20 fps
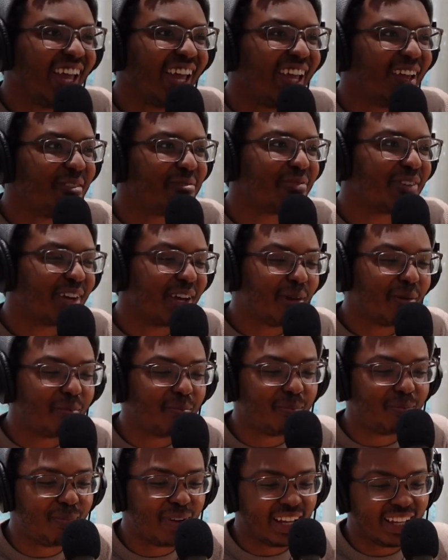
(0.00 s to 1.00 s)
If
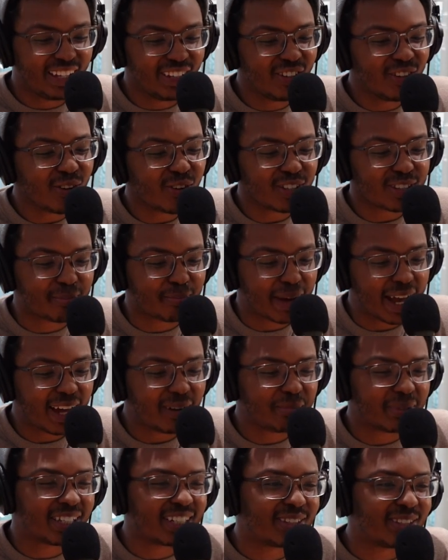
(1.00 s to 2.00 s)
you know what's bad,
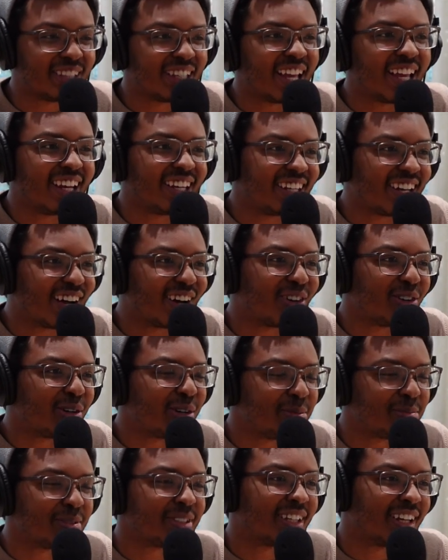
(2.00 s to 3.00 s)
because Netanyahu
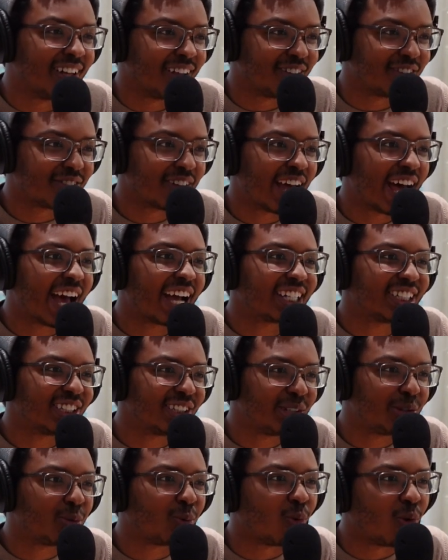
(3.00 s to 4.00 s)
himself
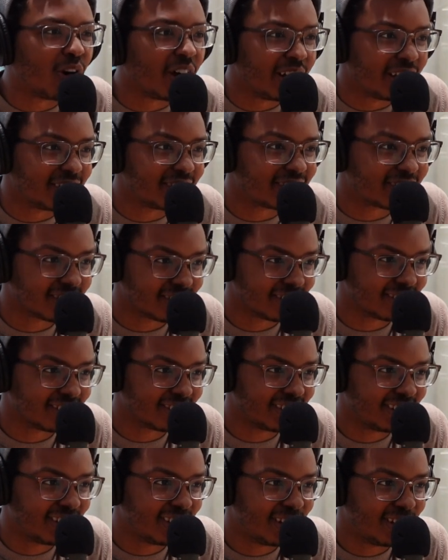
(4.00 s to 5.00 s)
actually wants
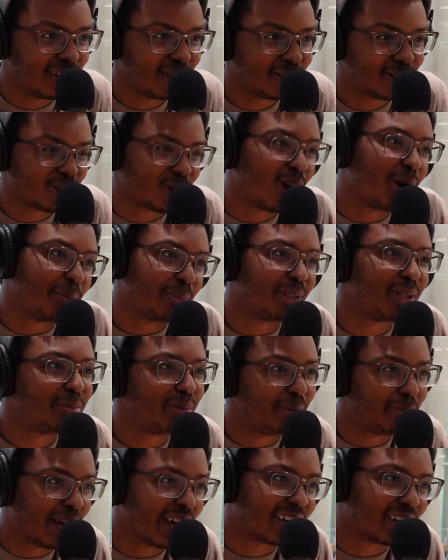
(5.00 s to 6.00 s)
Trump to
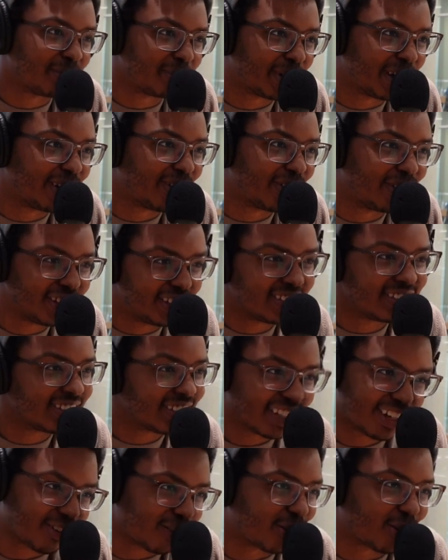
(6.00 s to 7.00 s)
be back in power. This is
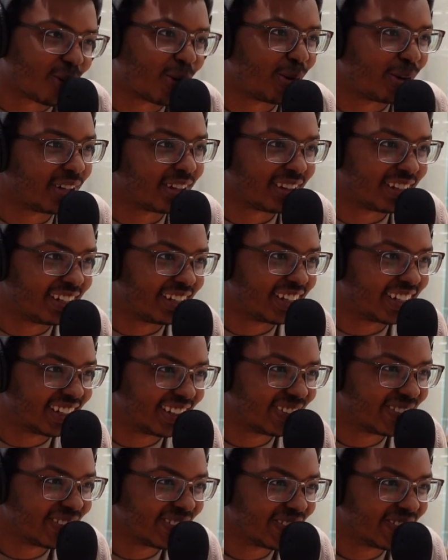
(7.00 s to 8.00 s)
like a recorded thing.
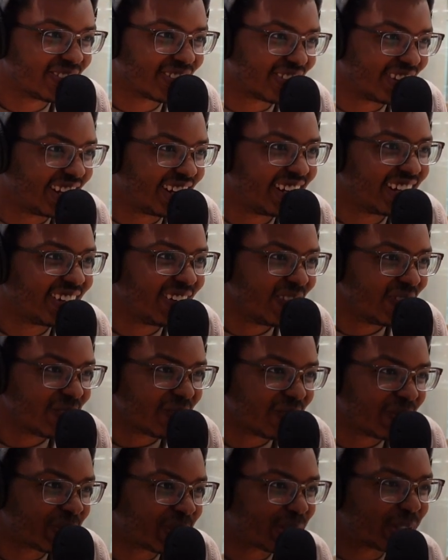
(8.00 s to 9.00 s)
Yeah. Right.
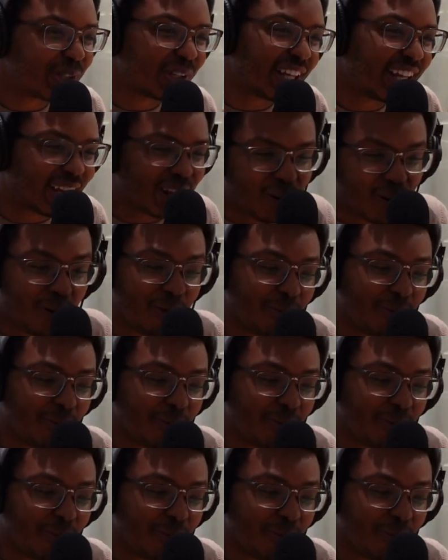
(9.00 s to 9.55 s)
So like,